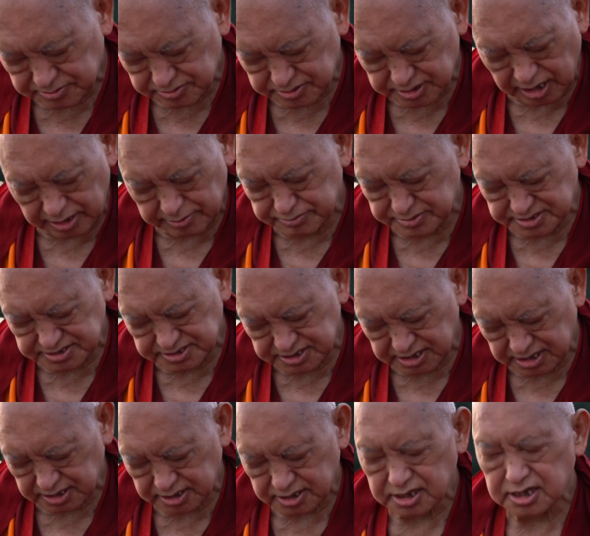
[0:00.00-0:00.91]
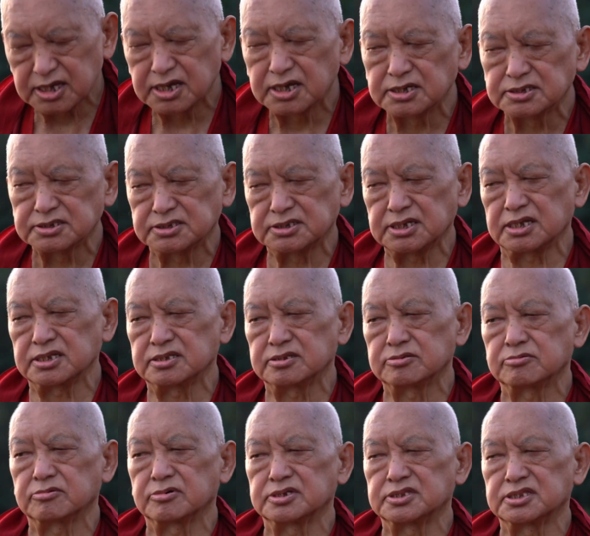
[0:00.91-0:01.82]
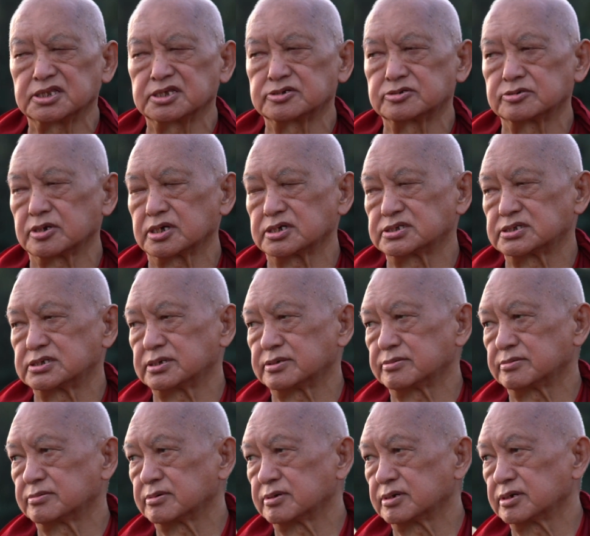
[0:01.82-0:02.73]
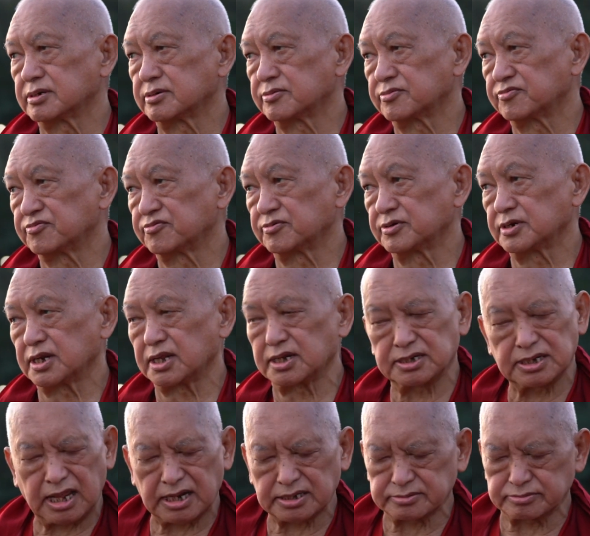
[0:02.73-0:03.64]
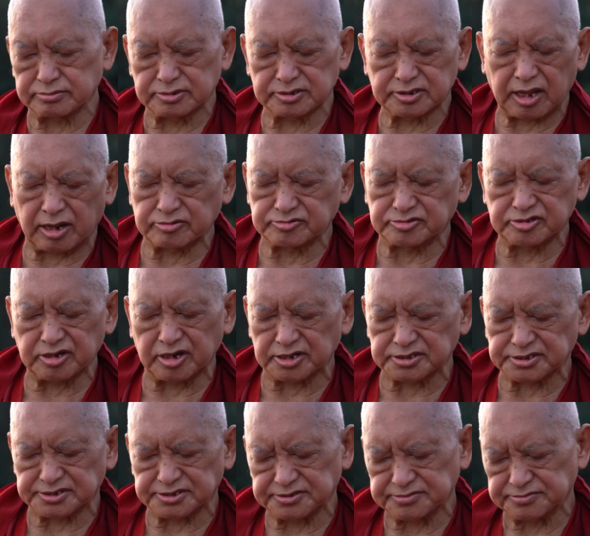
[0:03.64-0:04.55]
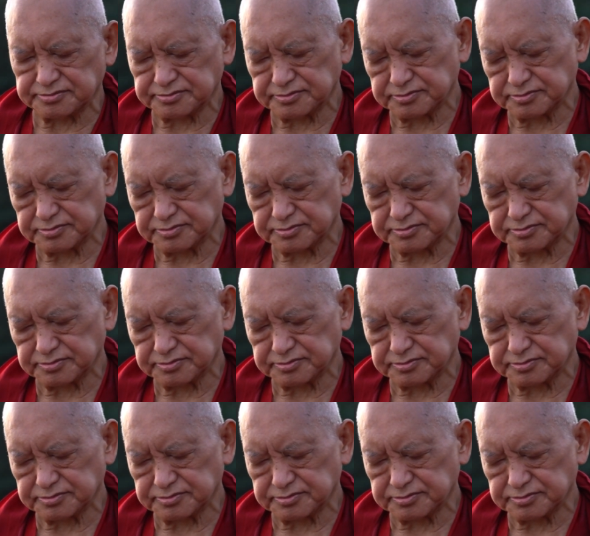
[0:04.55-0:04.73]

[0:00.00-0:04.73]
without mistake, then one need to achieve uh, full enlightenment without choice.